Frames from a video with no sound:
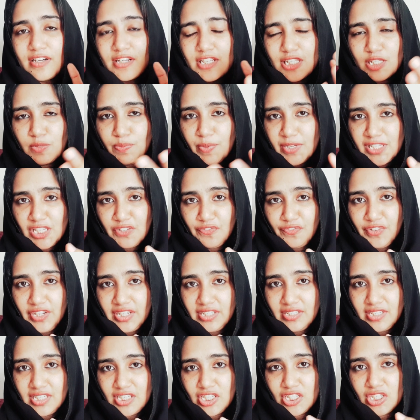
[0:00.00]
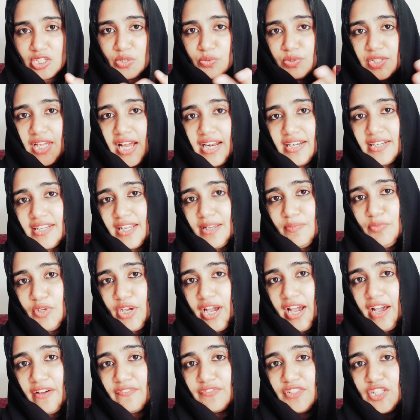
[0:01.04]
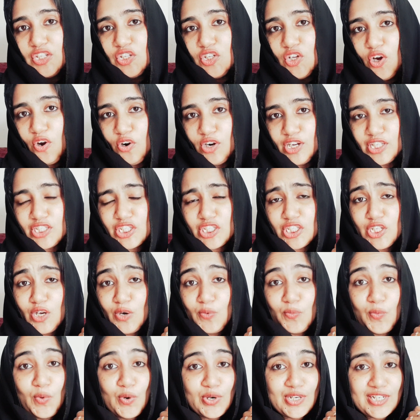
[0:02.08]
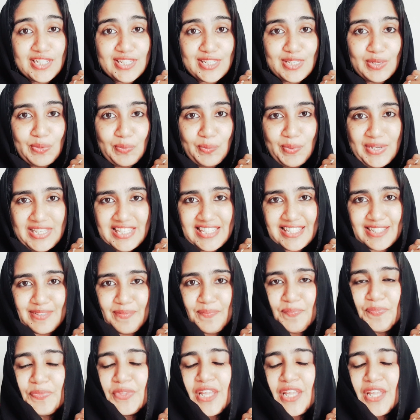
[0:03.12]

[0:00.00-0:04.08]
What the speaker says: specific dish, now that time you have the knowledge. Now what is the wisdom?